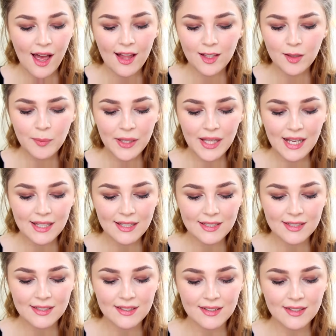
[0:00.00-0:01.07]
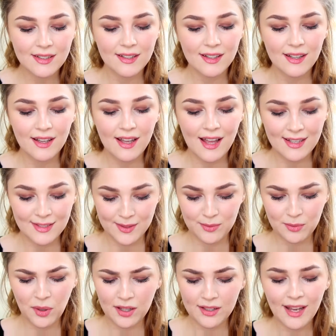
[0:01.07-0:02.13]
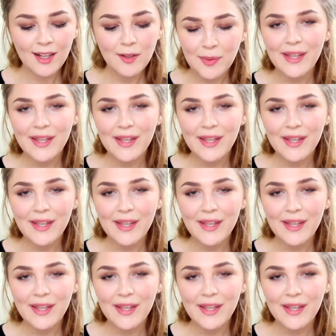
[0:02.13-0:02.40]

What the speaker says: LPS1,